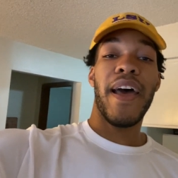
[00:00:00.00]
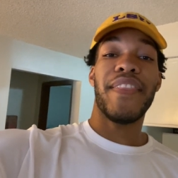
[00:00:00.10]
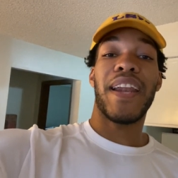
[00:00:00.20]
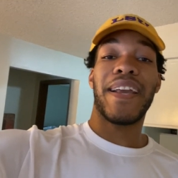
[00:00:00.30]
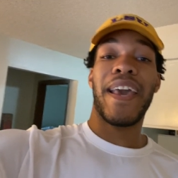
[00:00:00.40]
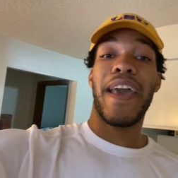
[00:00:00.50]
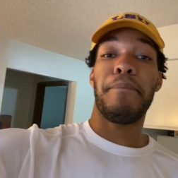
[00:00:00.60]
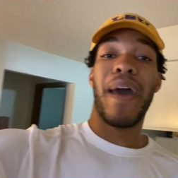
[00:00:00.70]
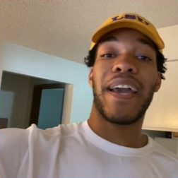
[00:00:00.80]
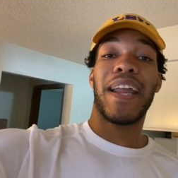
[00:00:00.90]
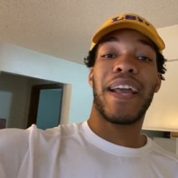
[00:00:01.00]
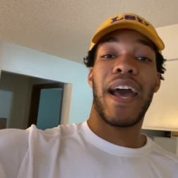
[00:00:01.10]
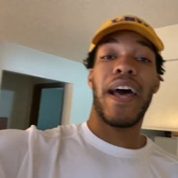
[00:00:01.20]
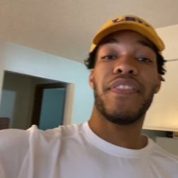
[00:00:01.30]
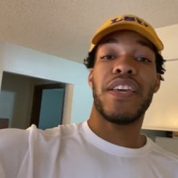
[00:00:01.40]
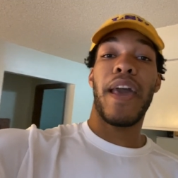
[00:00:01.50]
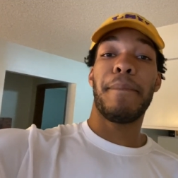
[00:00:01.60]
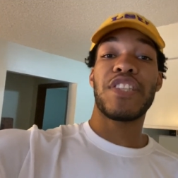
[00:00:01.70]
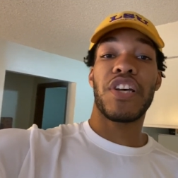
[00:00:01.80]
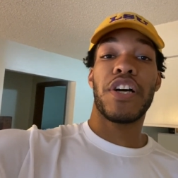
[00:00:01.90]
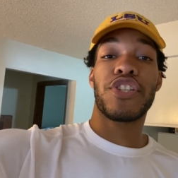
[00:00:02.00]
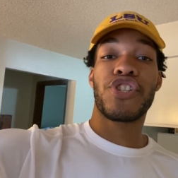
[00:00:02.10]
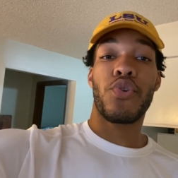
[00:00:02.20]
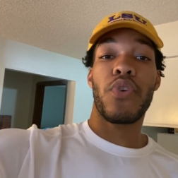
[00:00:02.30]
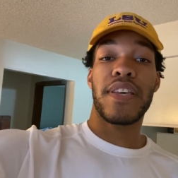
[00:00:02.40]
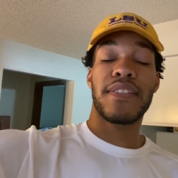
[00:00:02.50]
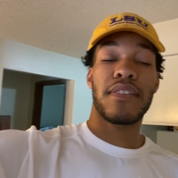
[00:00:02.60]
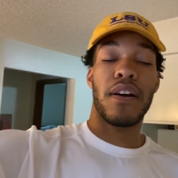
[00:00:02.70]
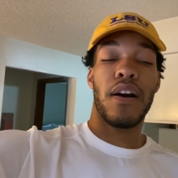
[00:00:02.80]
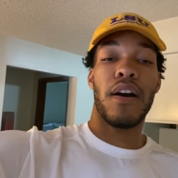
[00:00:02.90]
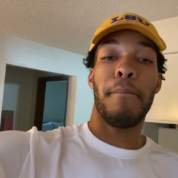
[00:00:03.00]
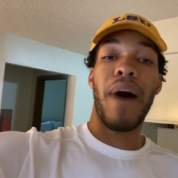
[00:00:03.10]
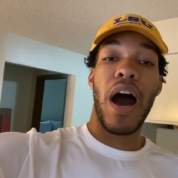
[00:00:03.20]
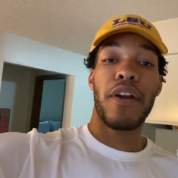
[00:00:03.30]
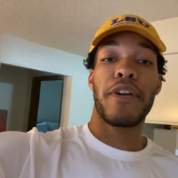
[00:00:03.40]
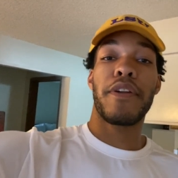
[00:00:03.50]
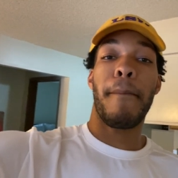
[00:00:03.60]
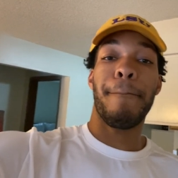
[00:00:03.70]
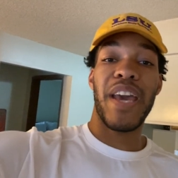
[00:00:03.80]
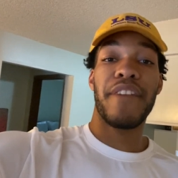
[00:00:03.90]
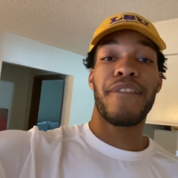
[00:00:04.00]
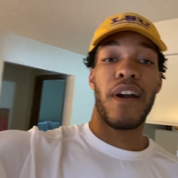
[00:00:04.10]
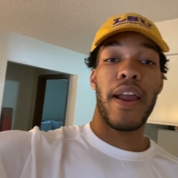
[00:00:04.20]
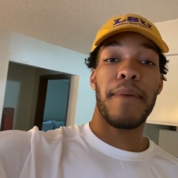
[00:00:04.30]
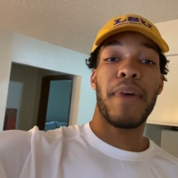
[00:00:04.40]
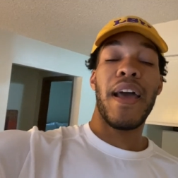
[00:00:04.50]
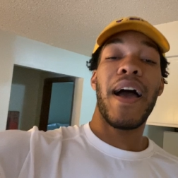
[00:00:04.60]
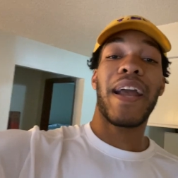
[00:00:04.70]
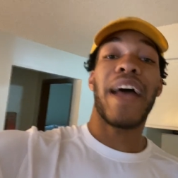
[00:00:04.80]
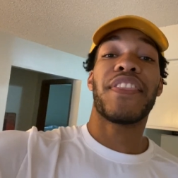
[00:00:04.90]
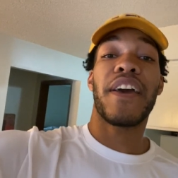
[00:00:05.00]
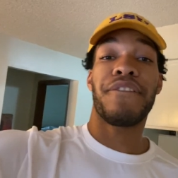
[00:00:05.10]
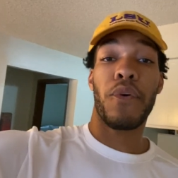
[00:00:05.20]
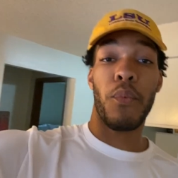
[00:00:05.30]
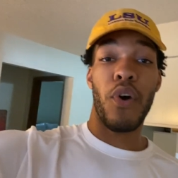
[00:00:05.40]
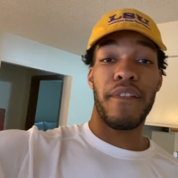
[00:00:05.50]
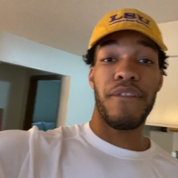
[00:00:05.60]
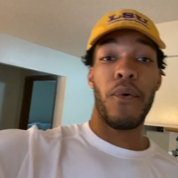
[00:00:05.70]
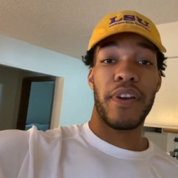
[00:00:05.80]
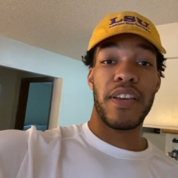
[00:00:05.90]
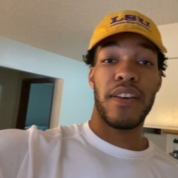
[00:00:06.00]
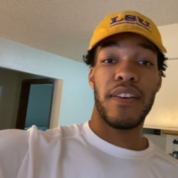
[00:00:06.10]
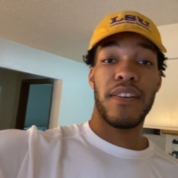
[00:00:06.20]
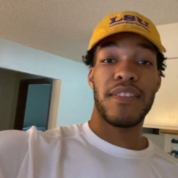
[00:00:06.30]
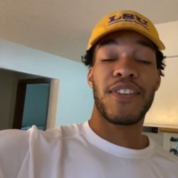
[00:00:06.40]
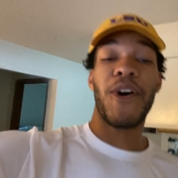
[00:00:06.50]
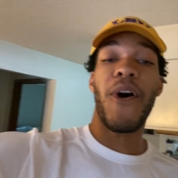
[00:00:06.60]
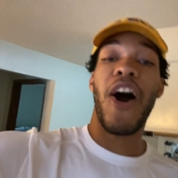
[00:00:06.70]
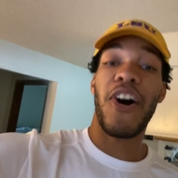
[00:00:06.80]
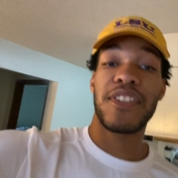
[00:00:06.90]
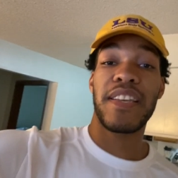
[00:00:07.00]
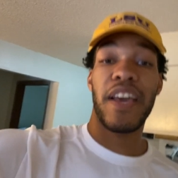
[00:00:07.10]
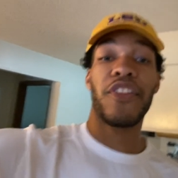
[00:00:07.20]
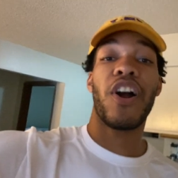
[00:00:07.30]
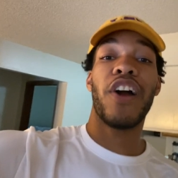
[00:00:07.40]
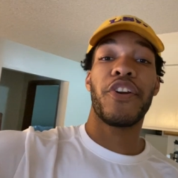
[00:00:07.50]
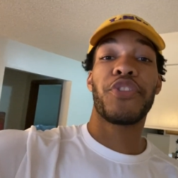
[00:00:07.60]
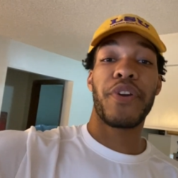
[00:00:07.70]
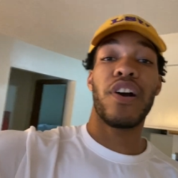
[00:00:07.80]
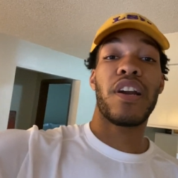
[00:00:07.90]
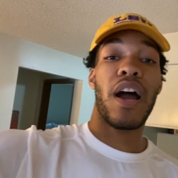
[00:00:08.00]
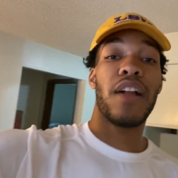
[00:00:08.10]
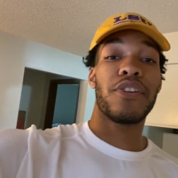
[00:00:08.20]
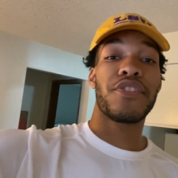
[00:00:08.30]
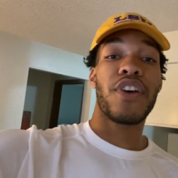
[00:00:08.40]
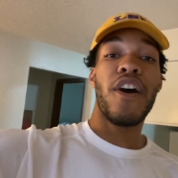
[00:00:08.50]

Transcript: Then I came back and I got the Amazon Choice uh, Modern Bed Frame. I got that for 140. So all together under $300